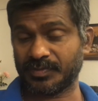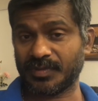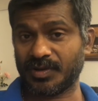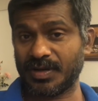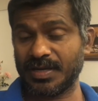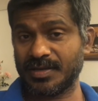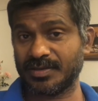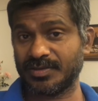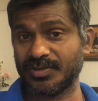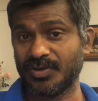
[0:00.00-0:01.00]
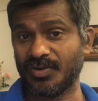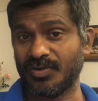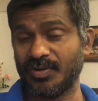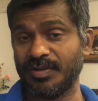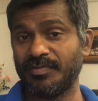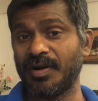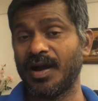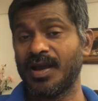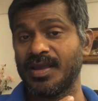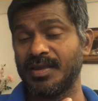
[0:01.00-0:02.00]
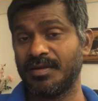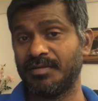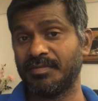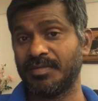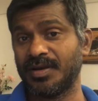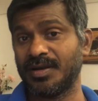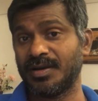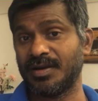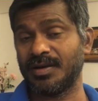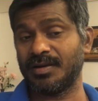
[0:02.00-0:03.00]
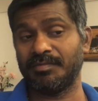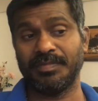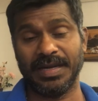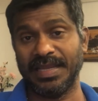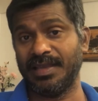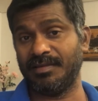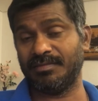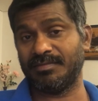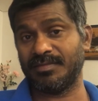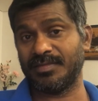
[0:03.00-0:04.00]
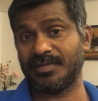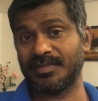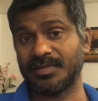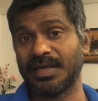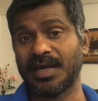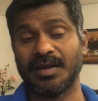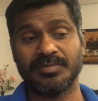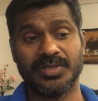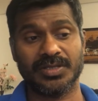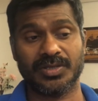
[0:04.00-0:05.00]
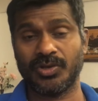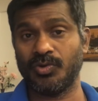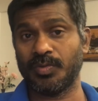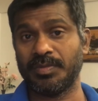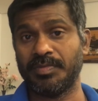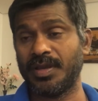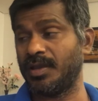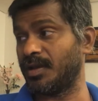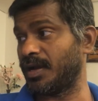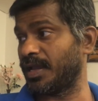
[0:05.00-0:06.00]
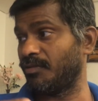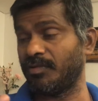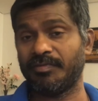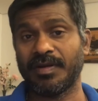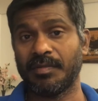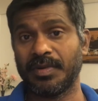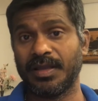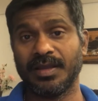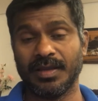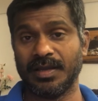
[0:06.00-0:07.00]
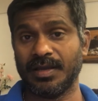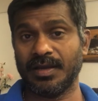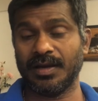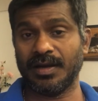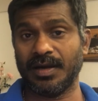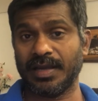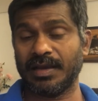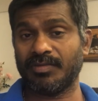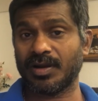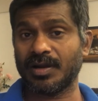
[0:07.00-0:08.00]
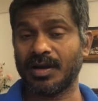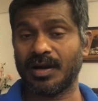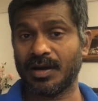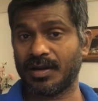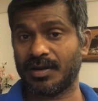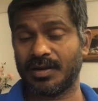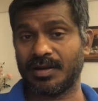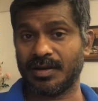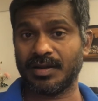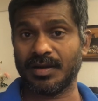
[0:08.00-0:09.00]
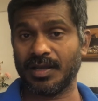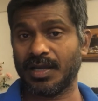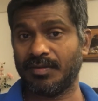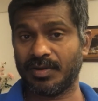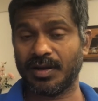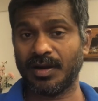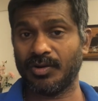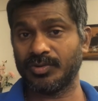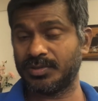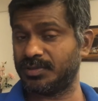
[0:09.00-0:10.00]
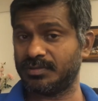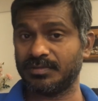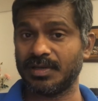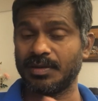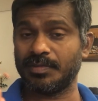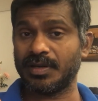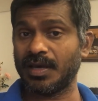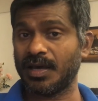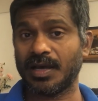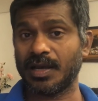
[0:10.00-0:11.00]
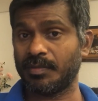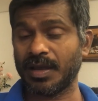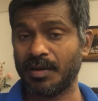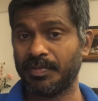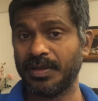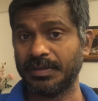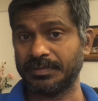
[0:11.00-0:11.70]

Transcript: Okay, so if I uh, believe that I'm just a human being. I have a family, I have a car, and I have a house. I'm I'm happy.